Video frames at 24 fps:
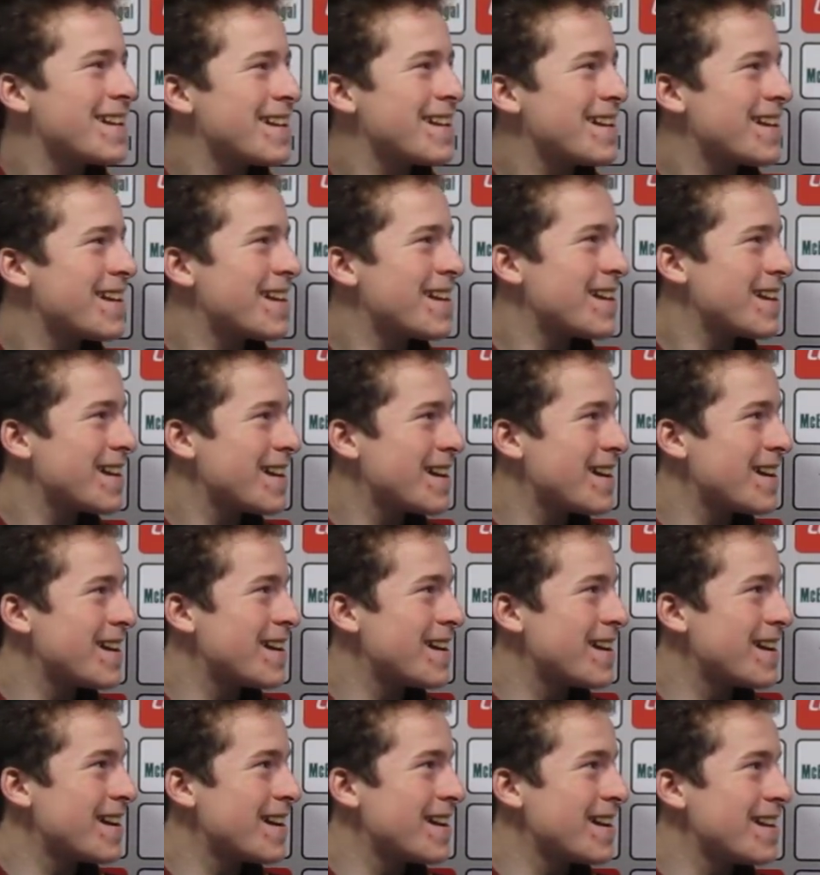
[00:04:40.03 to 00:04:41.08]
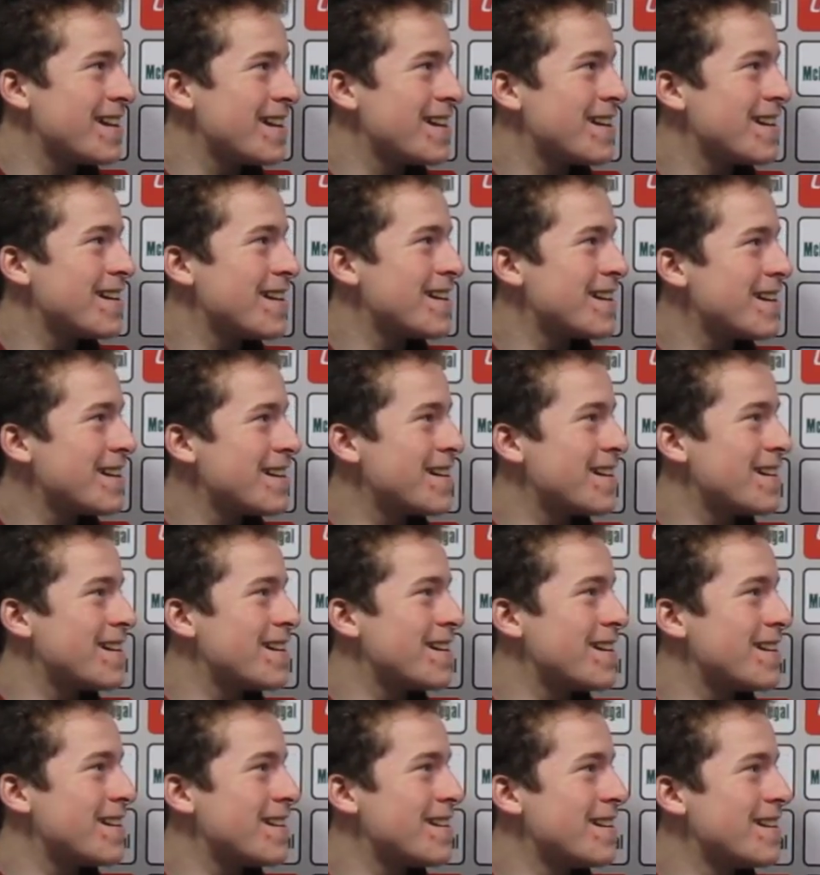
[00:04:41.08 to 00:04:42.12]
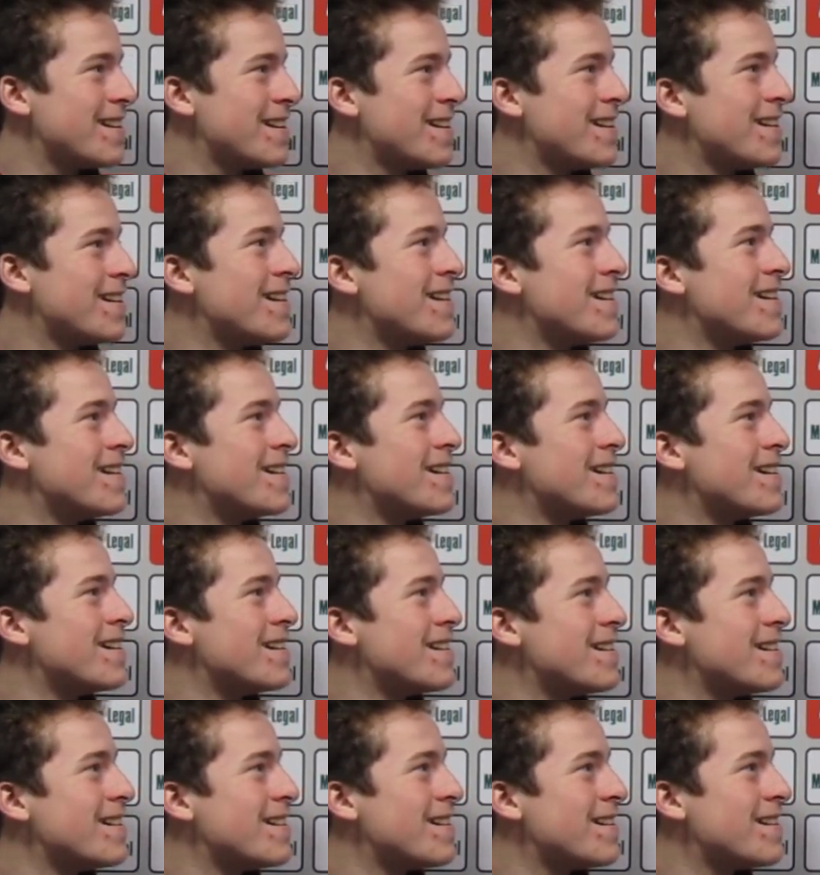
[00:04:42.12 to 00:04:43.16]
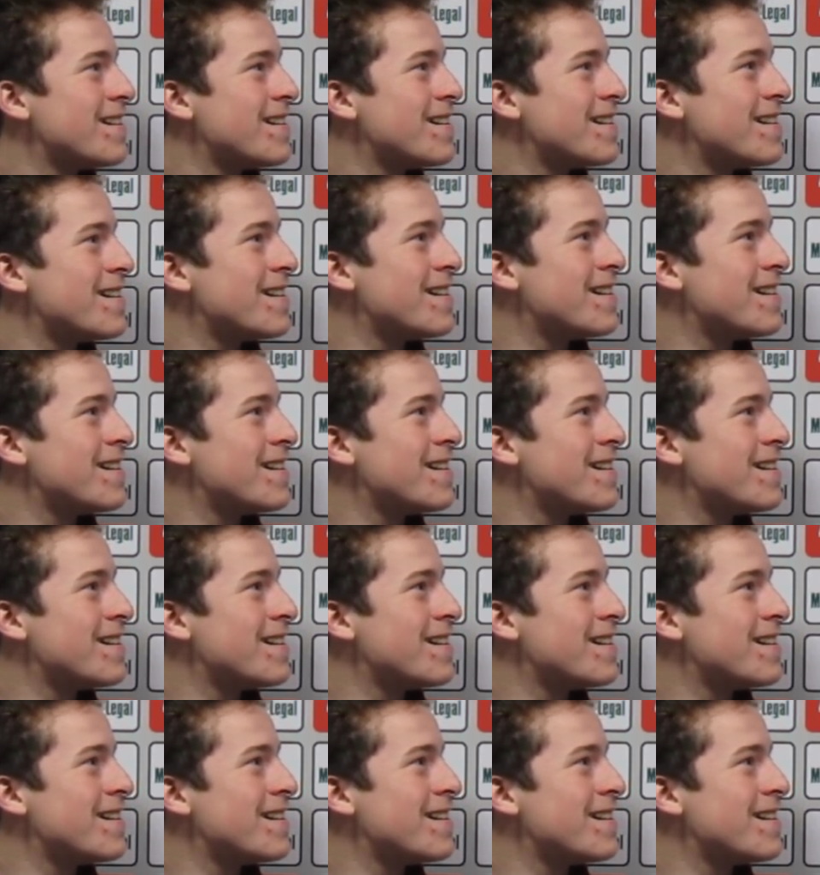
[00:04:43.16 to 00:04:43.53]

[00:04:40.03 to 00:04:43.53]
No words are spoken by the person on screen.